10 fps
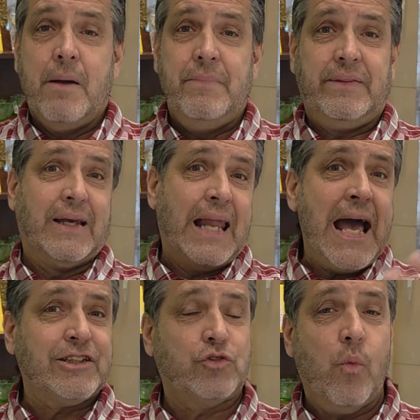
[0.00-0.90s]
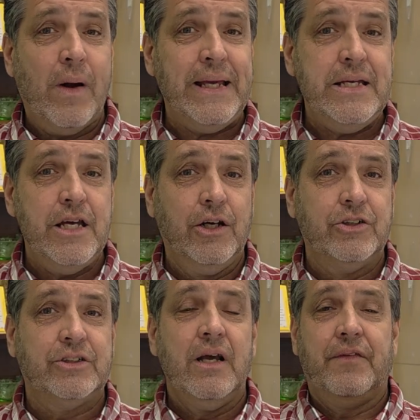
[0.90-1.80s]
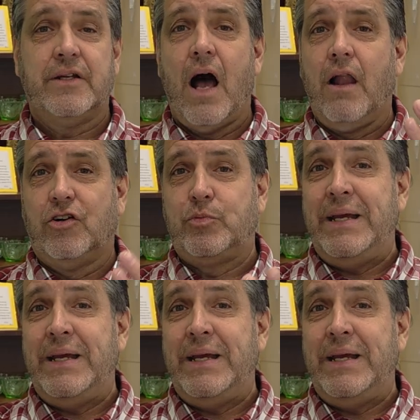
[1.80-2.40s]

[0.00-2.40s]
The last 20 years, the dollar's